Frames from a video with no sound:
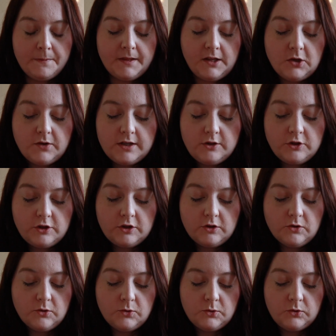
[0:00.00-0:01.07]
you can
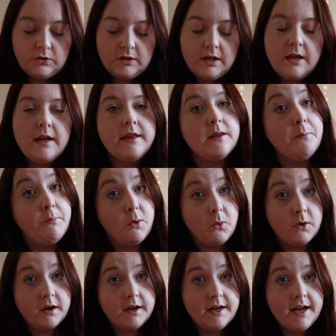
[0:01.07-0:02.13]
choose the
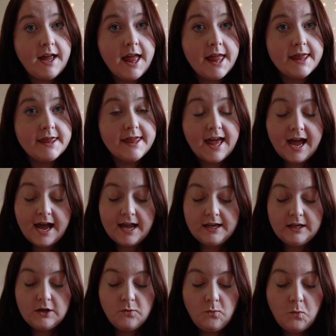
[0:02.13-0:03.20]
board that
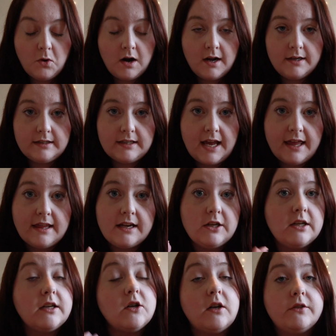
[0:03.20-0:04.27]
you want, and then you
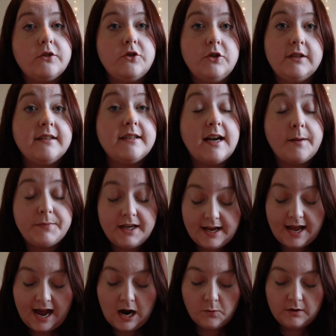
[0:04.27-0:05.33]
can also choose it to
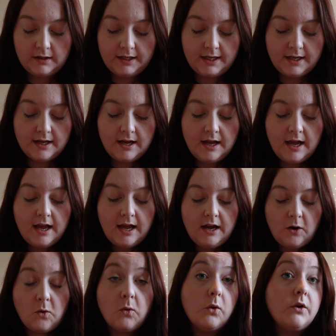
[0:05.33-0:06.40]
update hourly
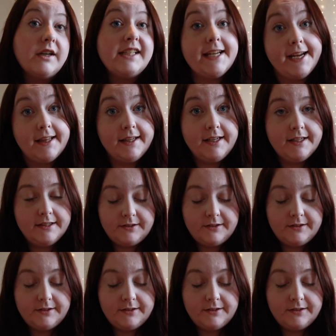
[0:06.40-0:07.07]
or daily.